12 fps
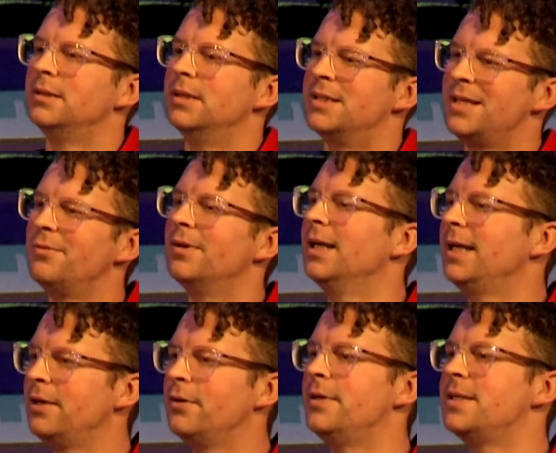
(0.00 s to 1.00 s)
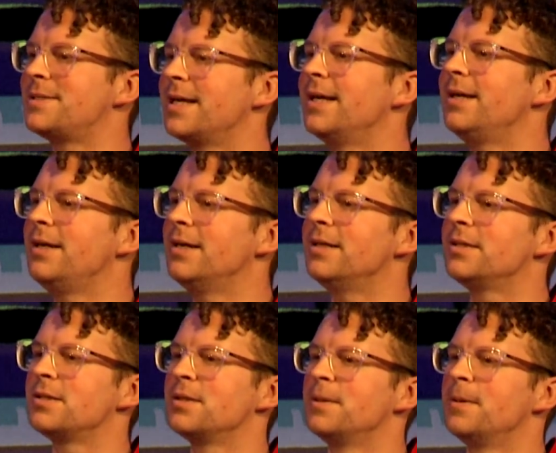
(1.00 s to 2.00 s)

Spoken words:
Is He really who He said He is?